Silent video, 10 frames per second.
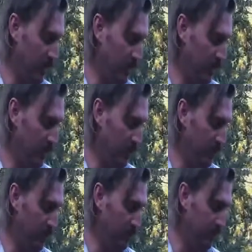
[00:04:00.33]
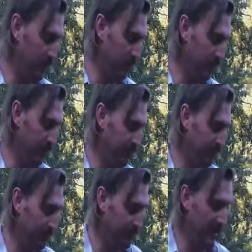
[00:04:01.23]
uh, when we're
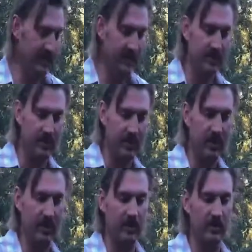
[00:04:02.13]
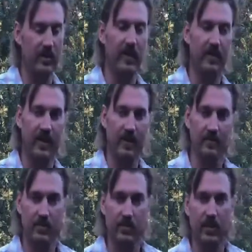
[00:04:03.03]
picking this, we kind of look at the
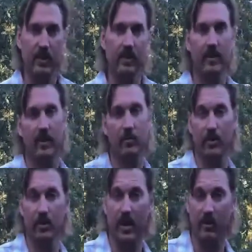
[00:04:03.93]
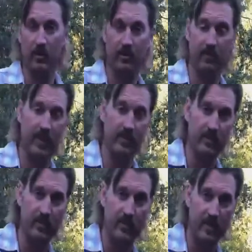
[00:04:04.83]
chemistry. Um, we look at when the
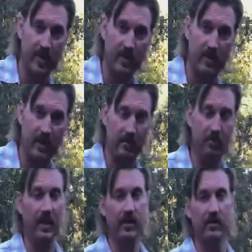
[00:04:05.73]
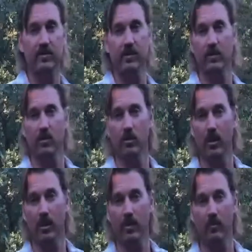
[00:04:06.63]
flavors are there and pick it. So
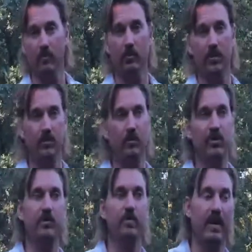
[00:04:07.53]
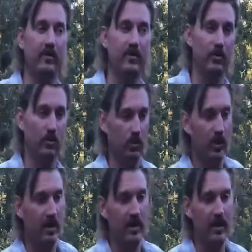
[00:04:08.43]
um, with respect to
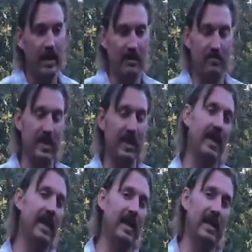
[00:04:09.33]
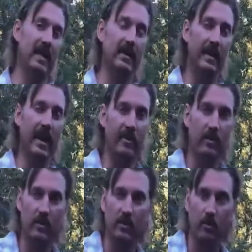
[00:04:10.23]
it being a
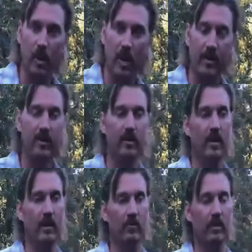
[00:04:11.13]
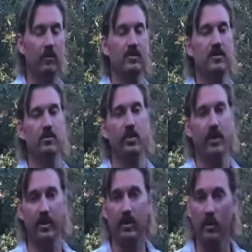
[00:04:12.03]
lighter wine, um, but we're still trying
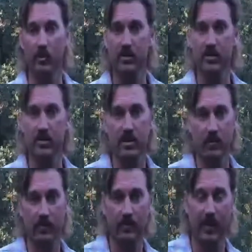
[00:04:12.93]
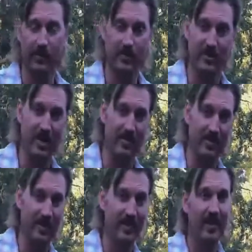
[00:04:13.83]
to coax some flavors out of it.